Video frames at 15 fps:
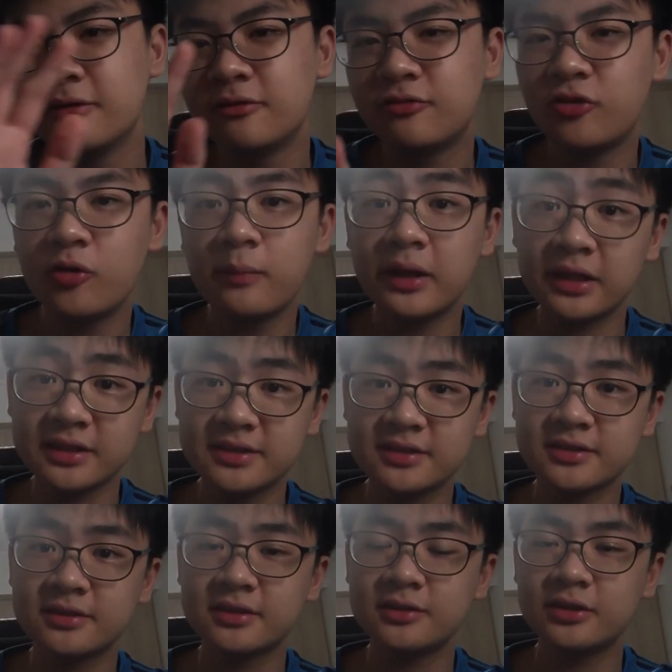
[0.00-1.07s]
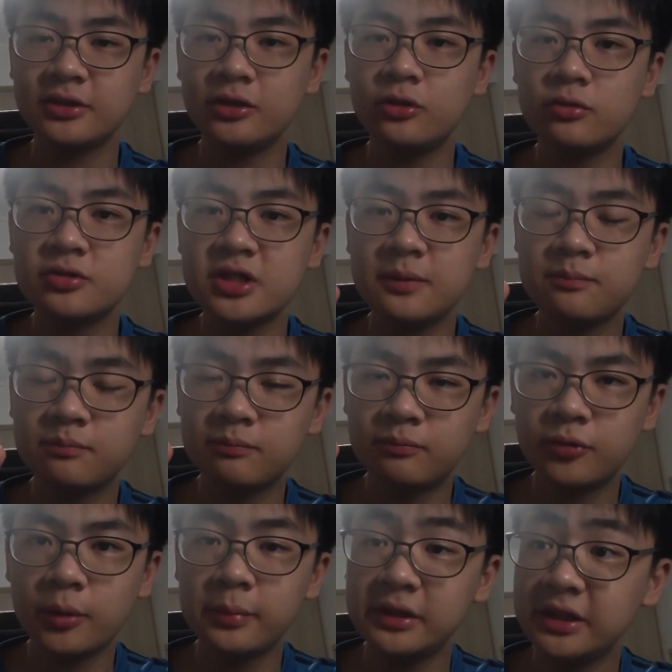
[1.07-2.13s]
4 marks usually
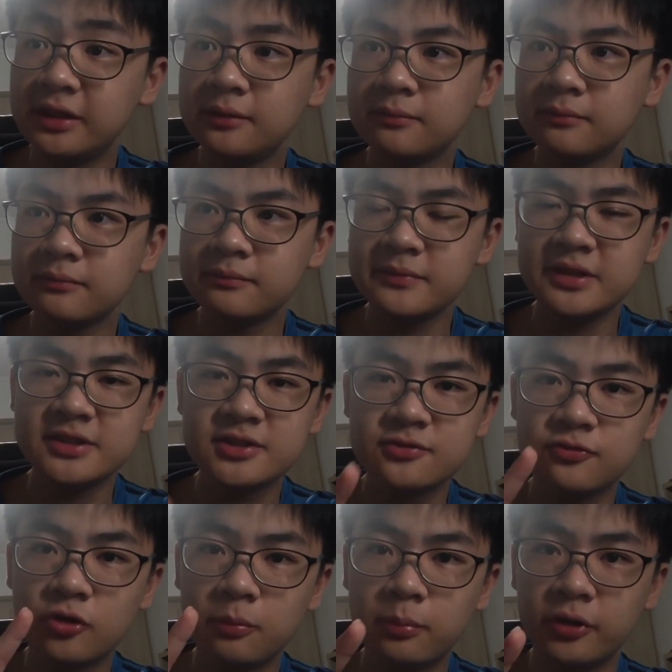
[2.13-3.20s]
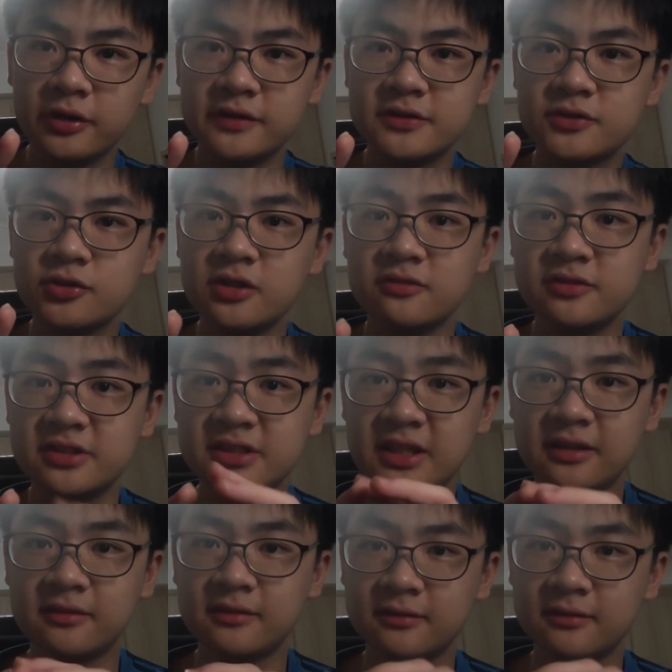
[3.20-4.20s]
probably means 4 points. So you have to state